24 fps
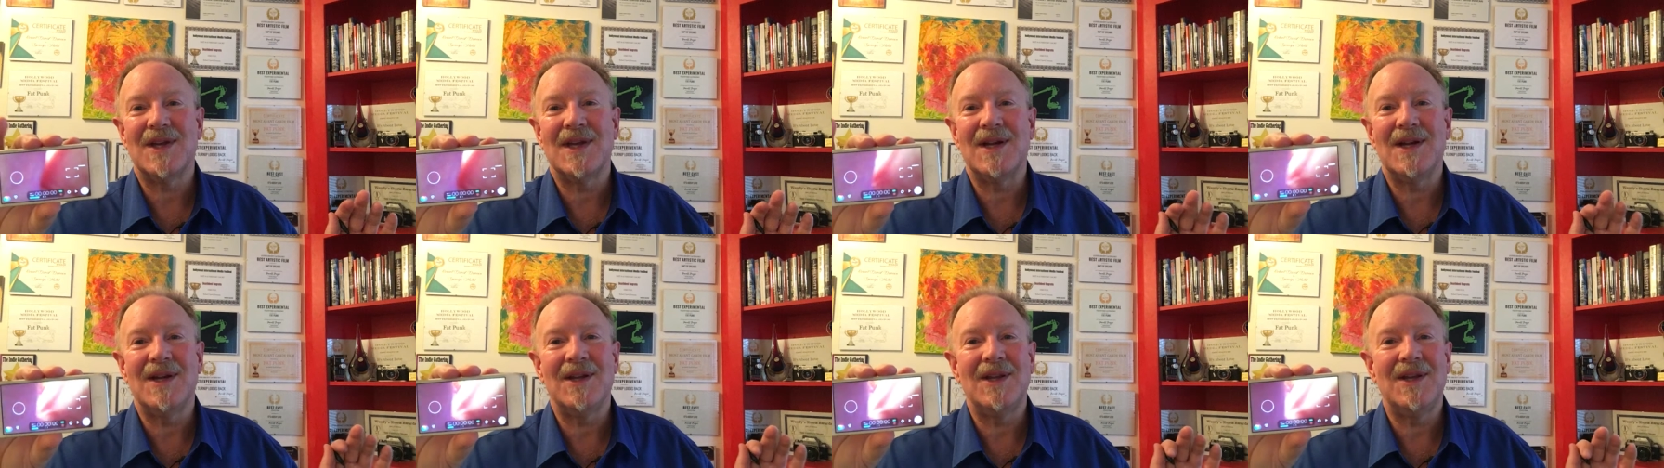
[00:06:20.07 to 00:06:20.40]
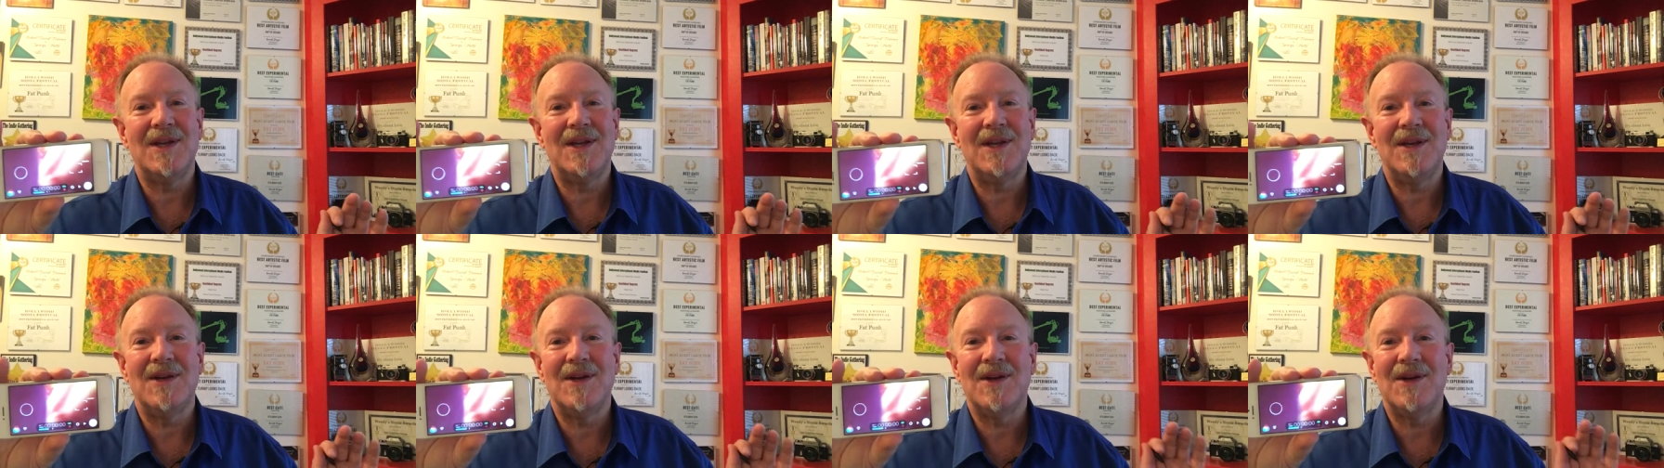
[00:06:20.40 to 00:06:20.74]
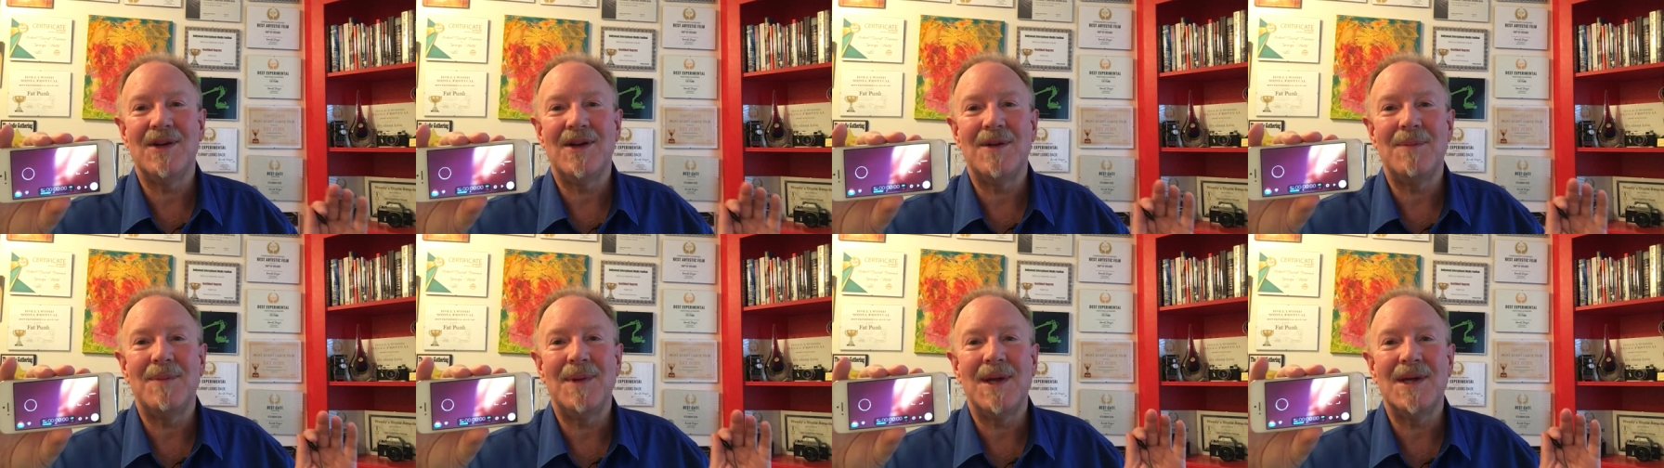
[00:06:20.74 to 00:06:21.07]
And I think you're
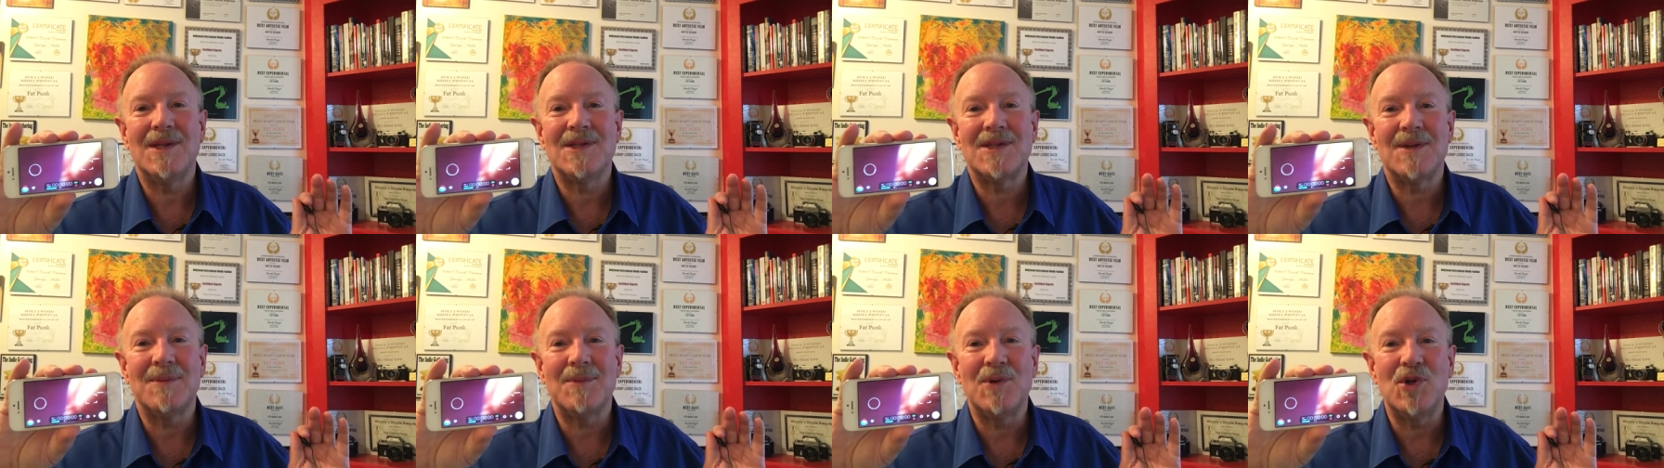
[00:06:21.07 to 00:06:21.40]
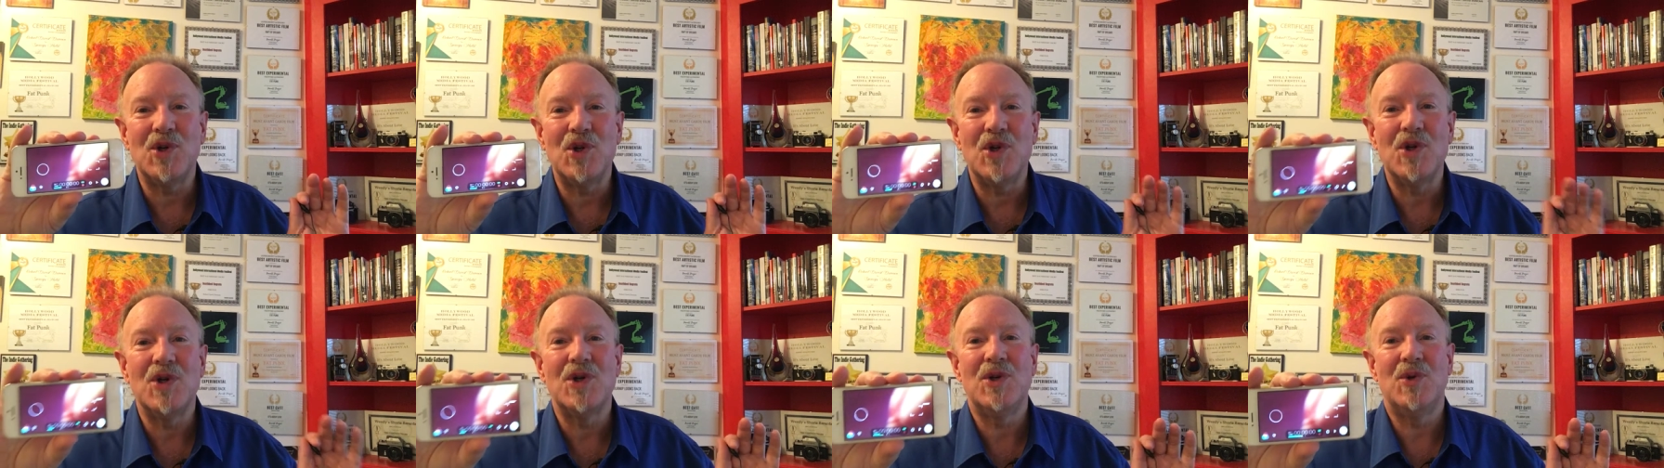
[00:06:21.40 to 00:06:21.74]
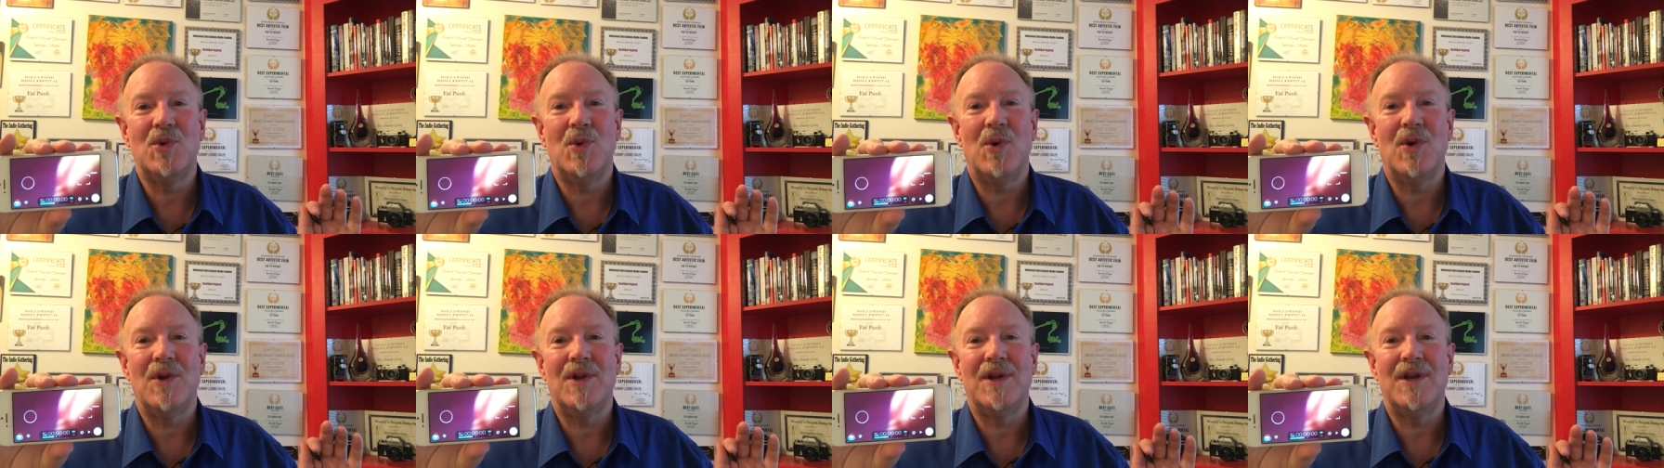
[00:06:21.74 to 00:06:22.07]
going to make some good
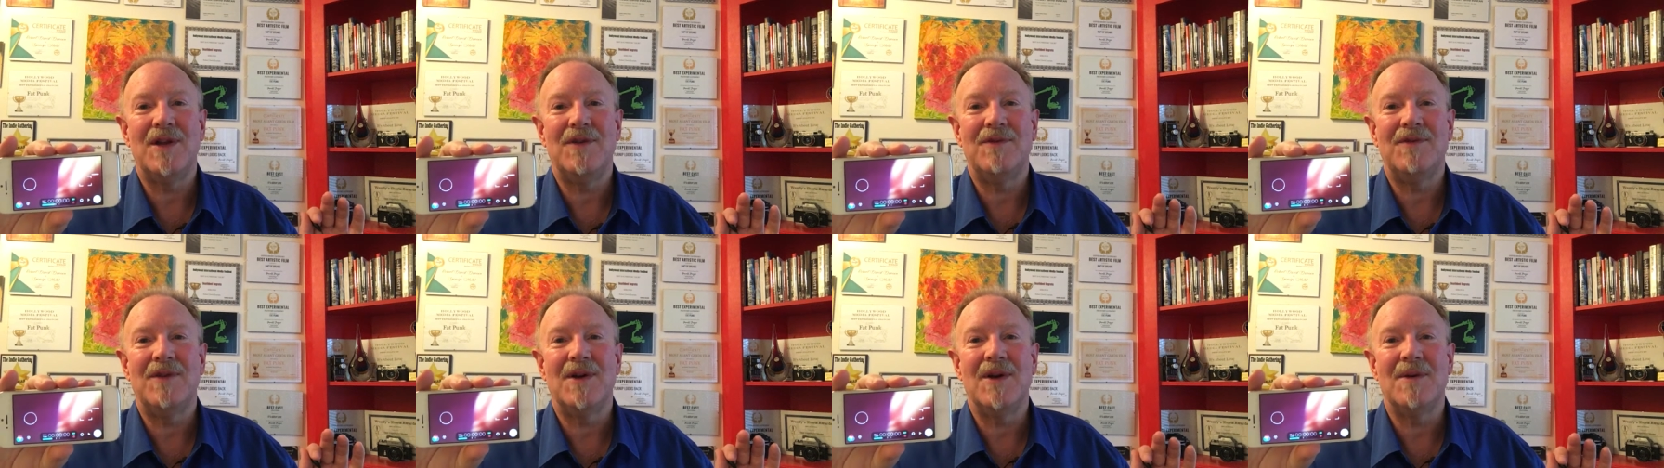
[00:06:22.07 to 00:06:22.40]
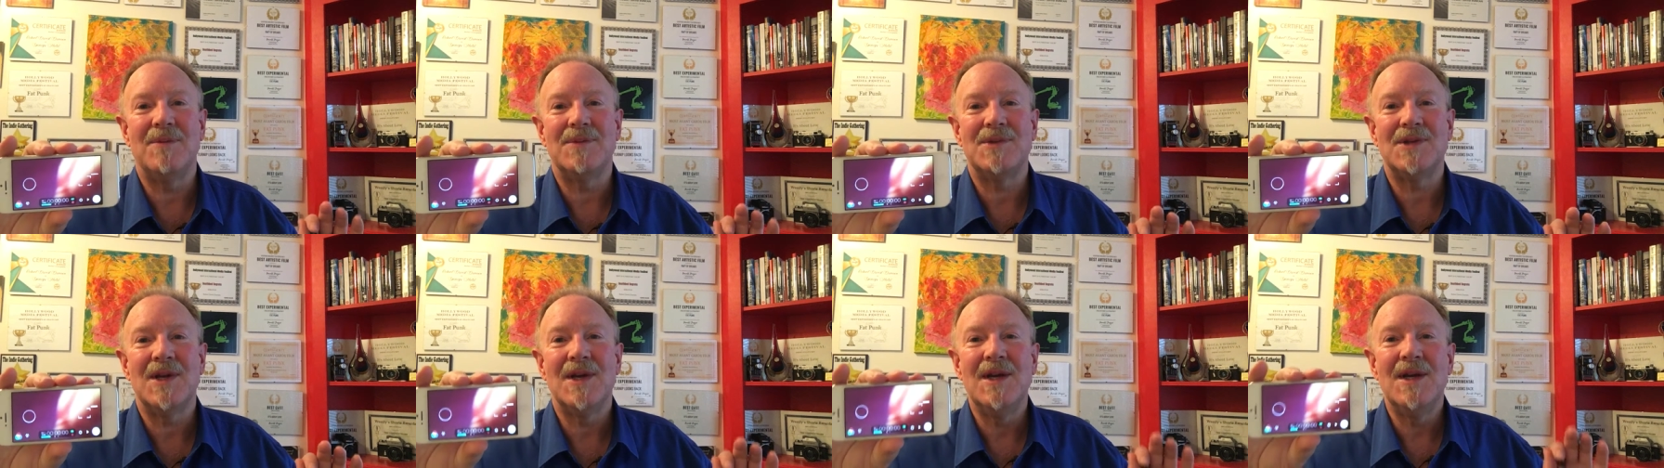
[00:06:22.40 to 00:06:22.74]
quality films